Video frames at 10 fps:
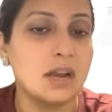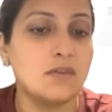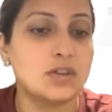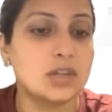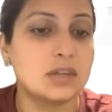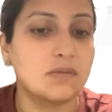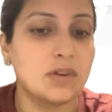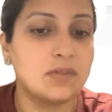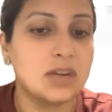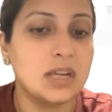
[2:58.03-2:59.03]
which is
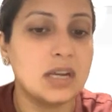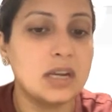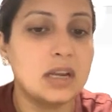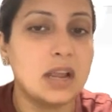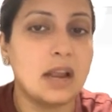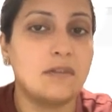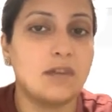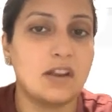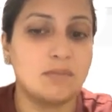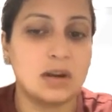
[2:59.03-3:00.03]
15, and
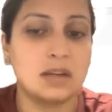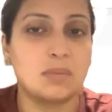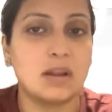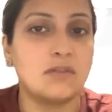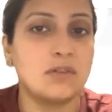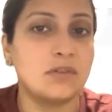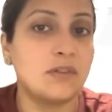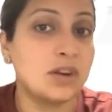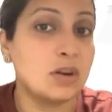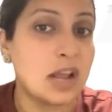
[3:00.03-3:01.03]
5 multiplied
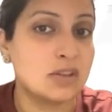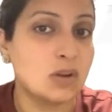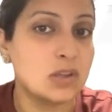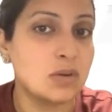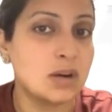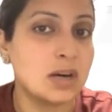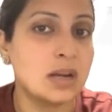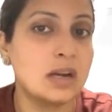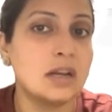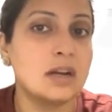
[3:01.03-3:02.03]
15 has also occurred
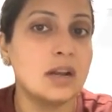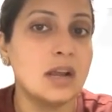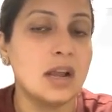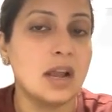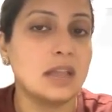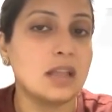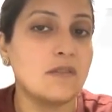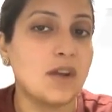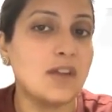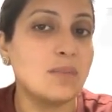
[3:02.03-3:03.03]
earlier, and then
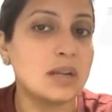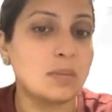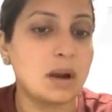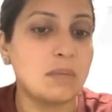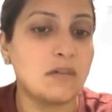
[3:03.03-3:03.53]
5 multiplied by